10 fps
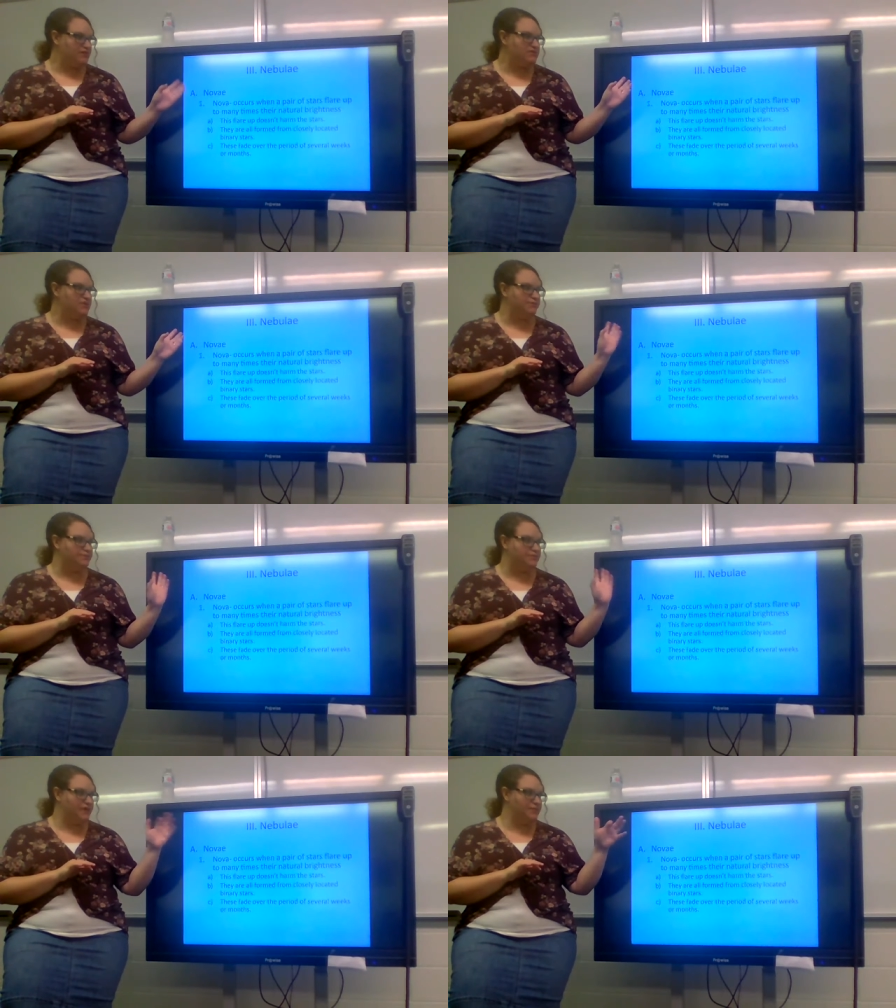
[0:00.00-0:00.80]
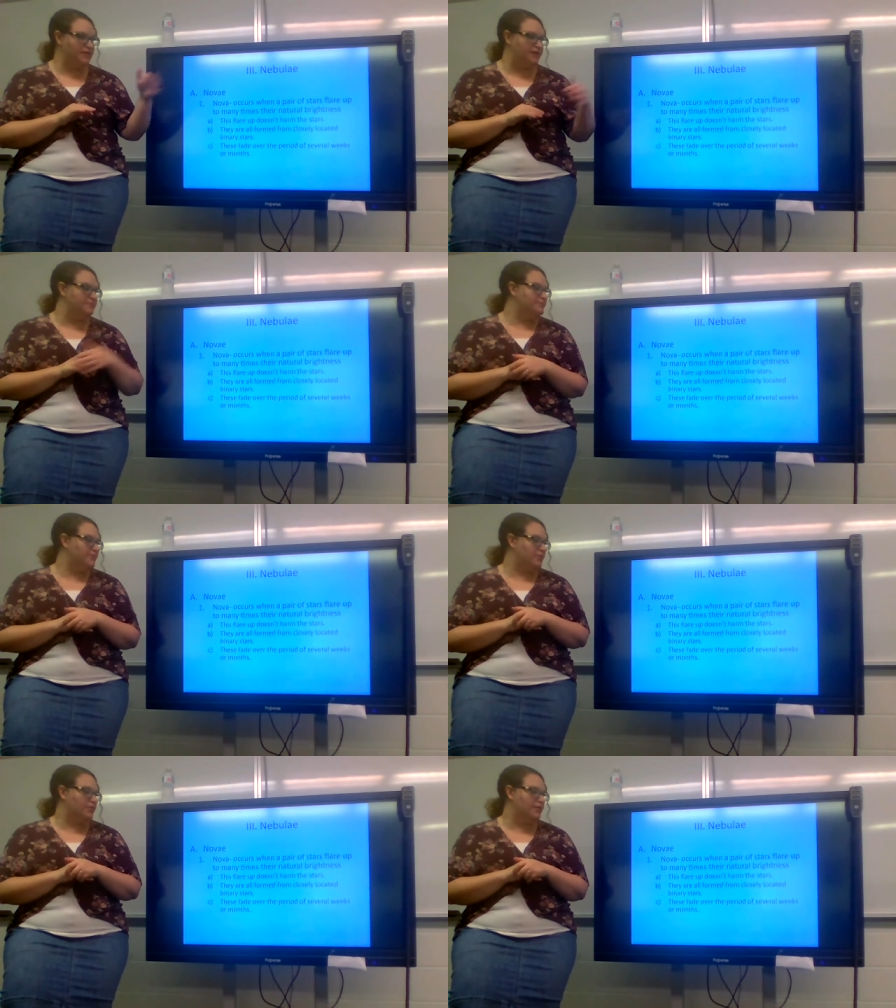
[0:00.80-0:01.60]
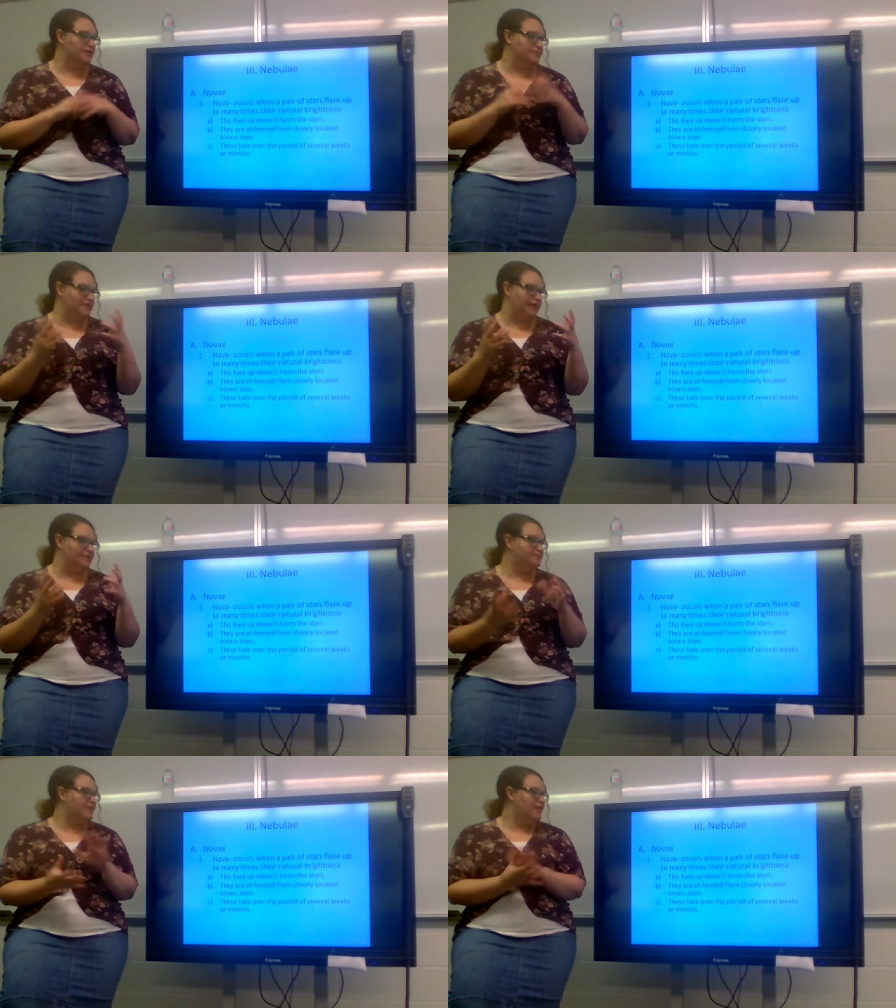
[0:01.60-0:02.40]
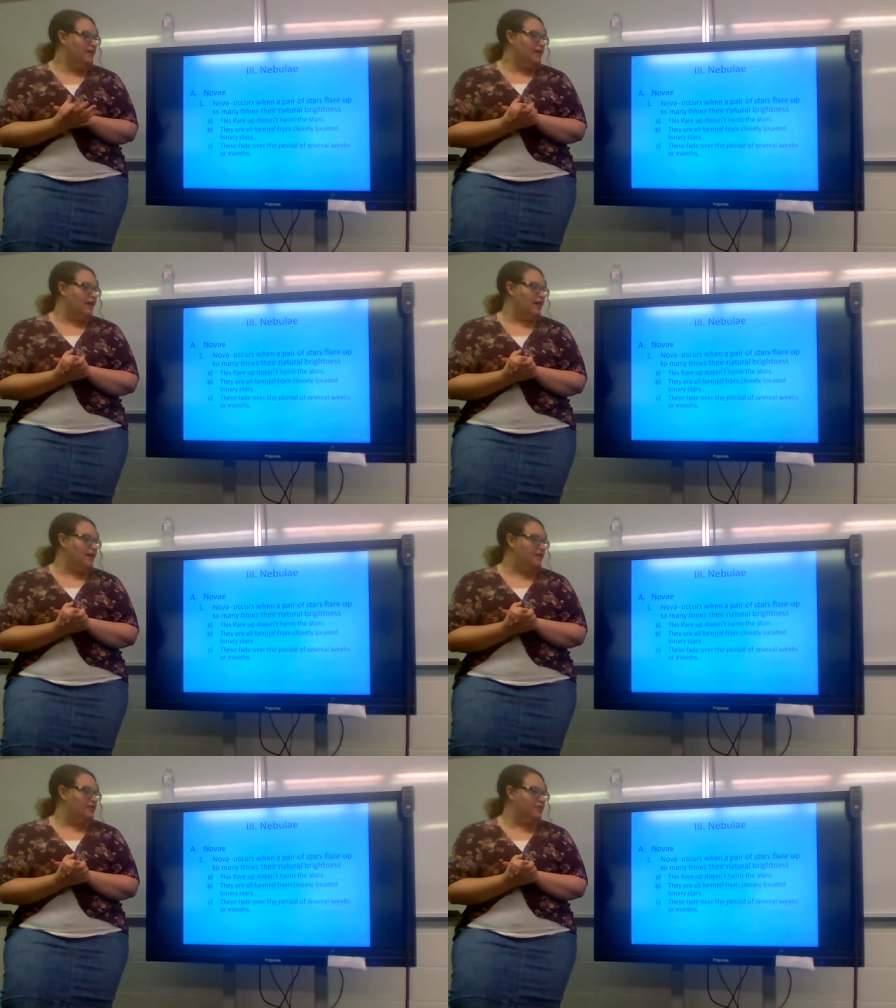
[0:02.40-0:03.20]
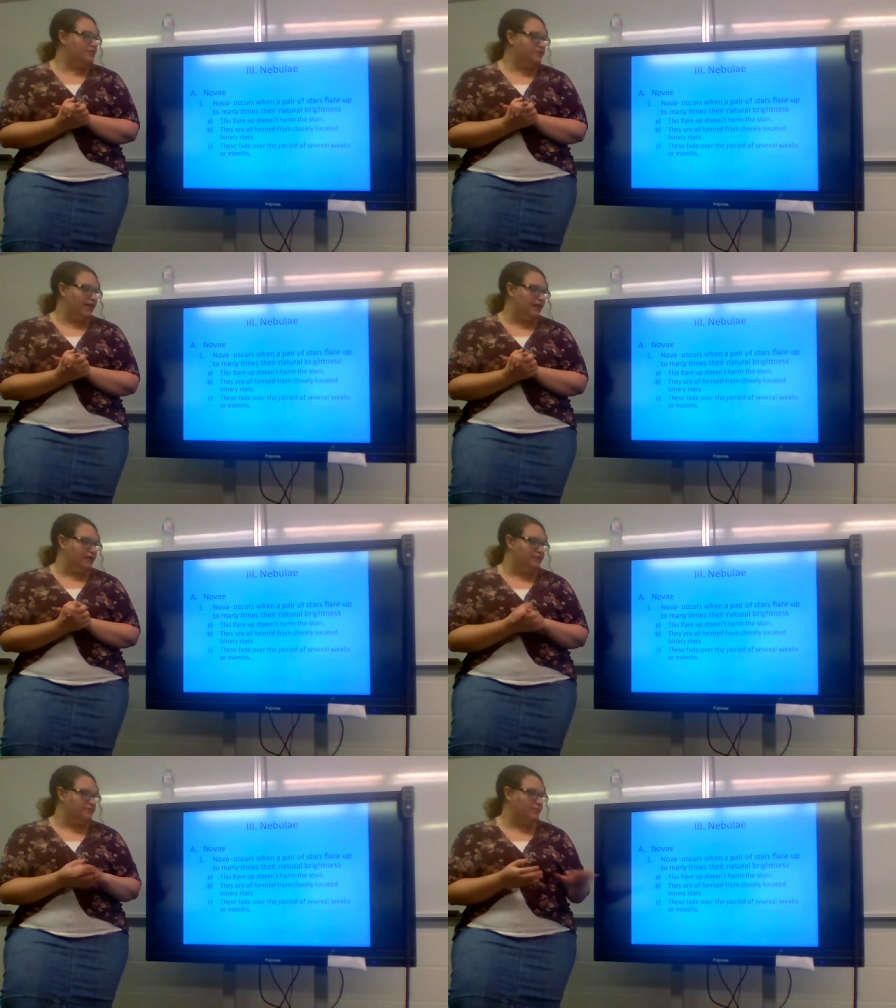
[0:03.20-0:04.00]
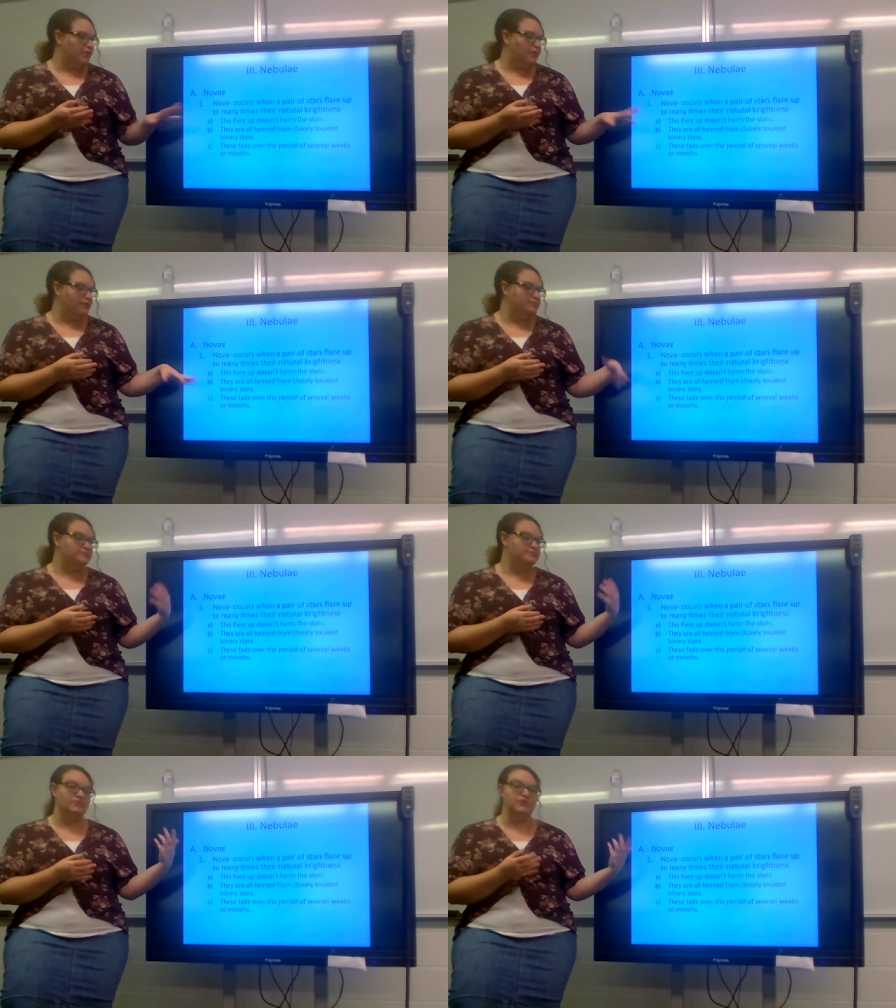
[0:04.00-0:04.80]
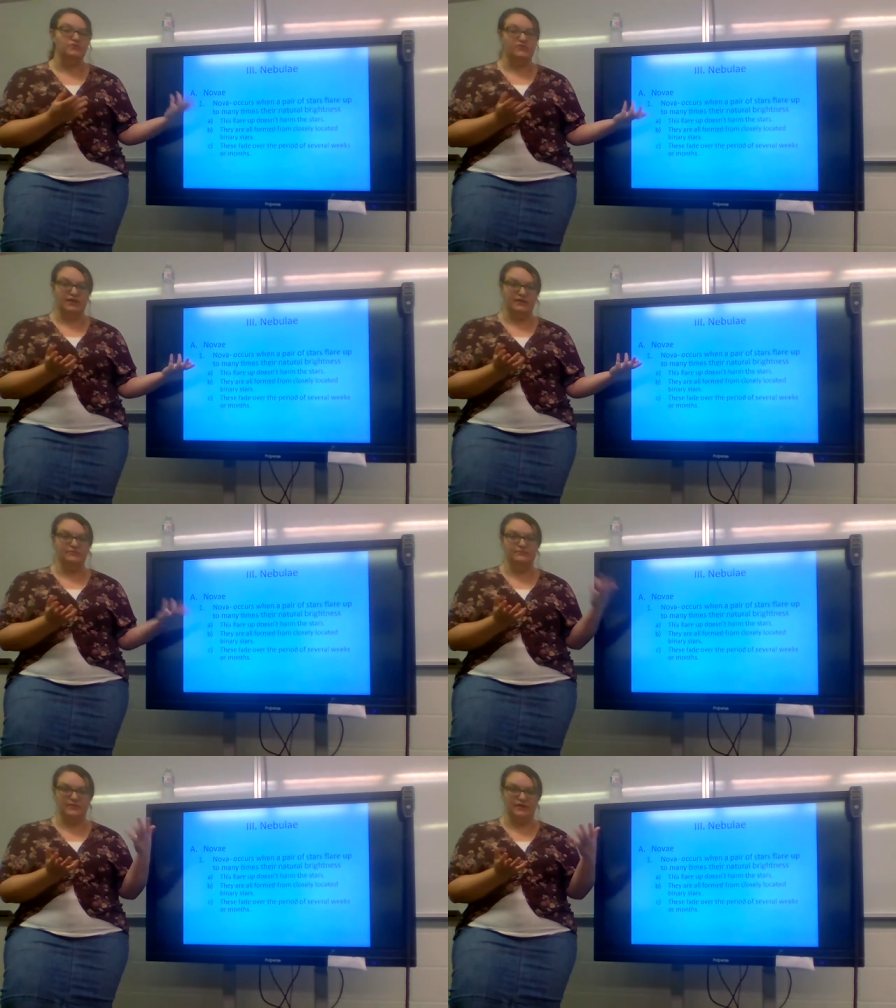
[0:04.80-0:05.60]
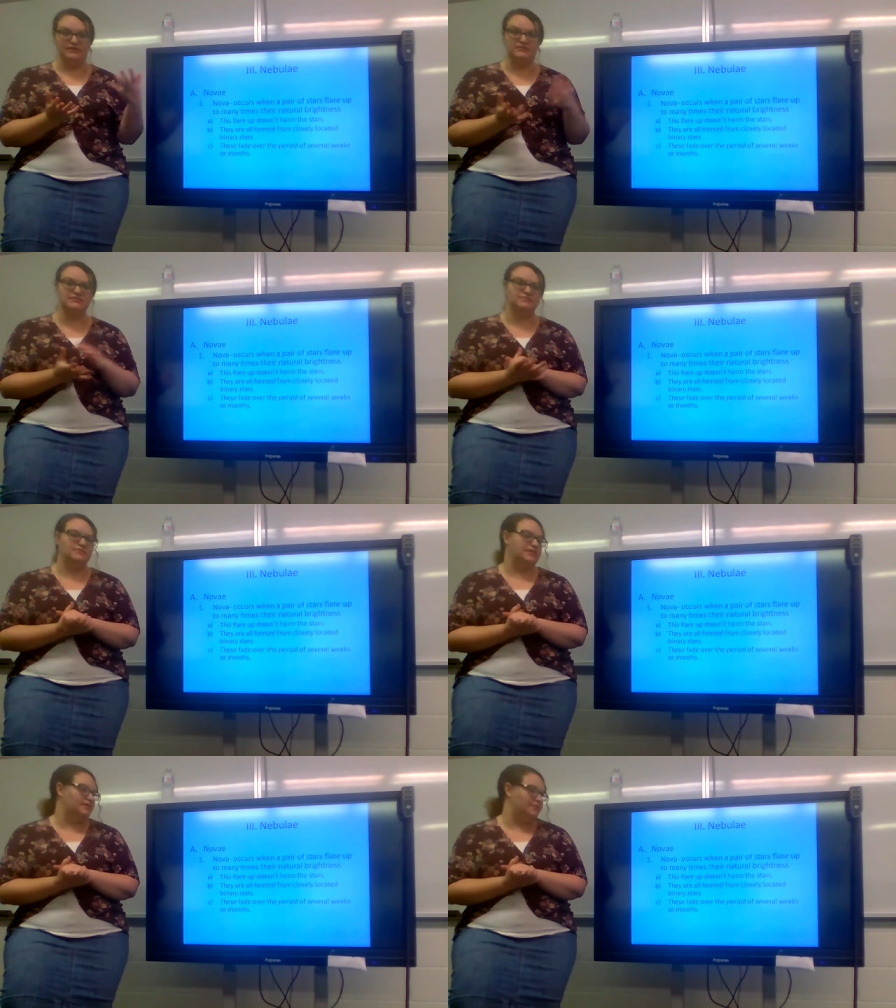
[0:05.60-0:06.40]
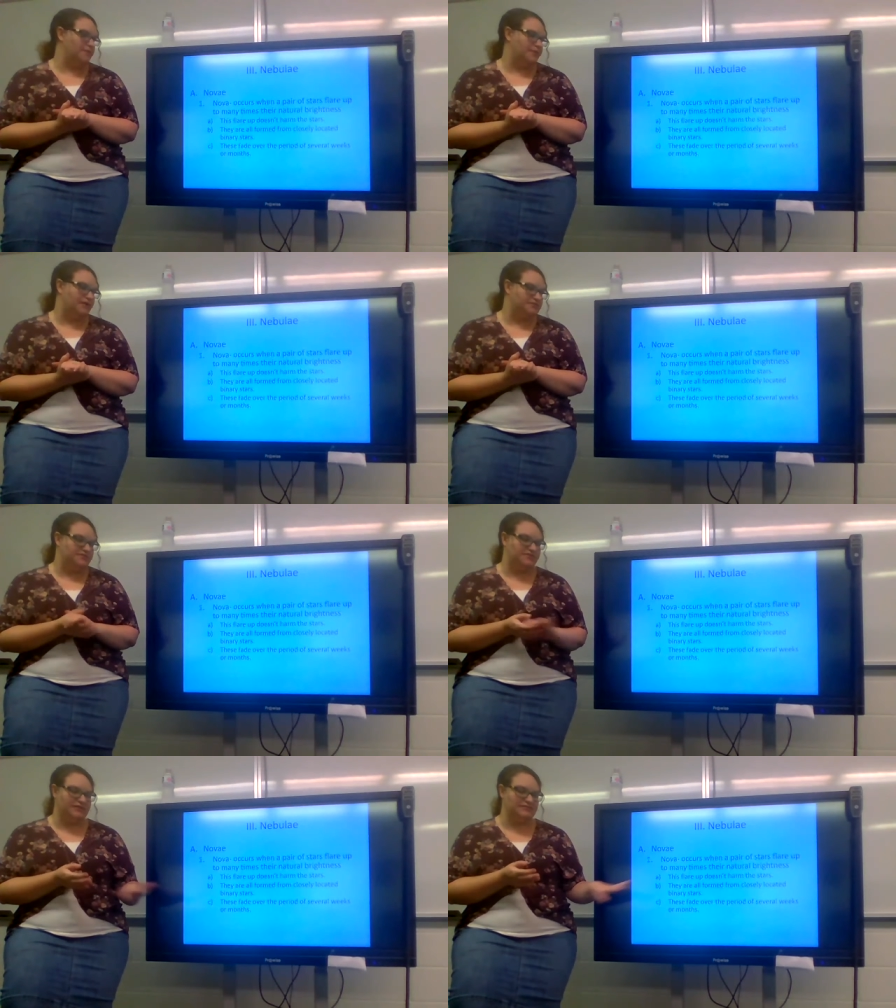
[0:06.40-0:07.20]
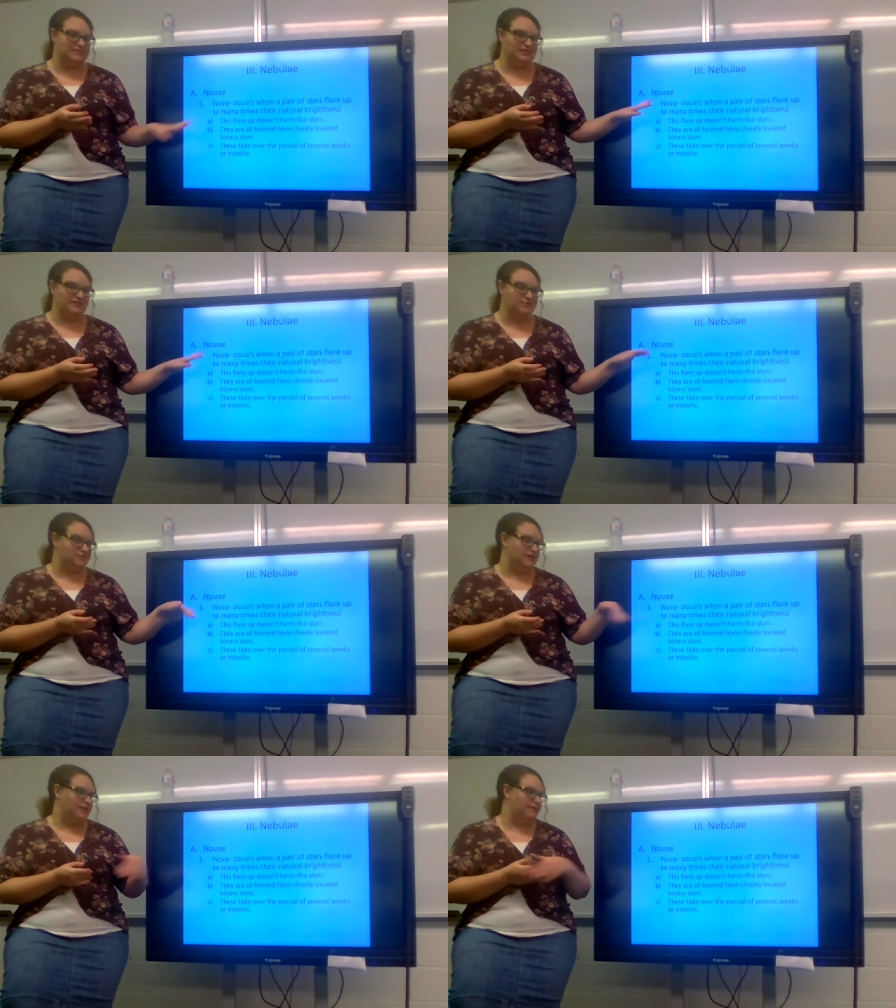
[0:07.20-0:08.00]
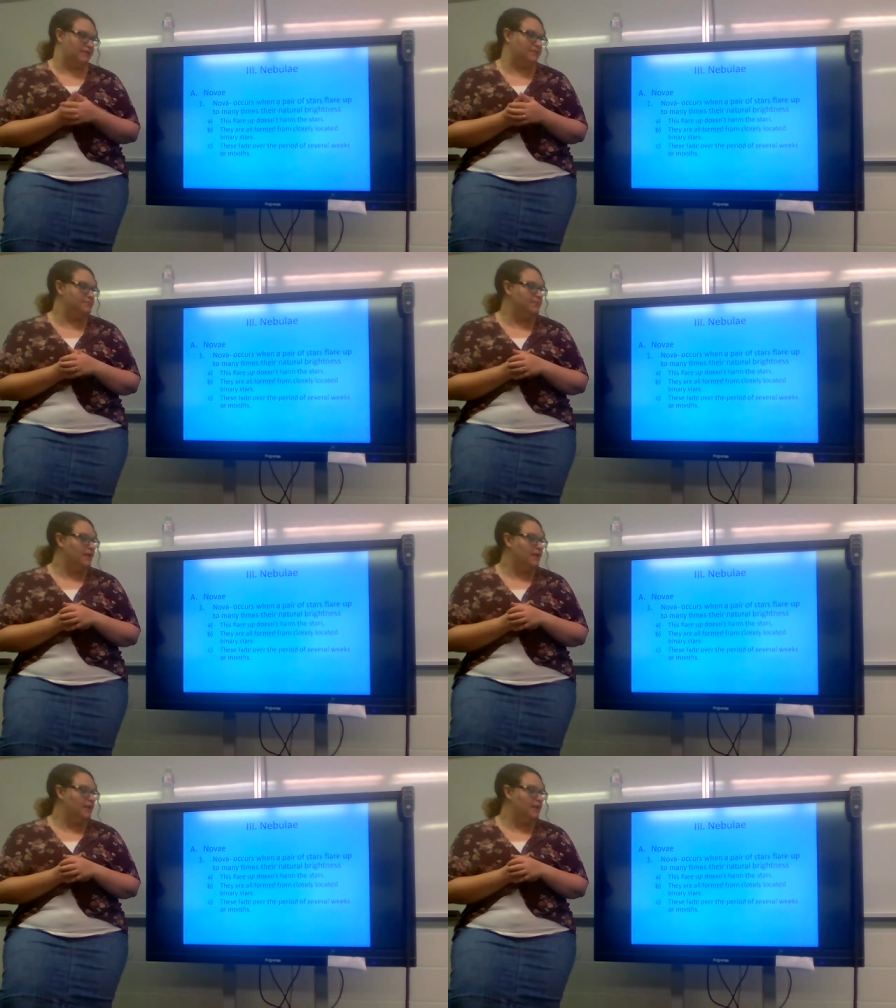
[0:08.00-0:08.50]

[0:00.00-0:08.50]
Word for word: So nebula or nebulae, uh, nova or novae, as it can be pronounced, it has the E on the end there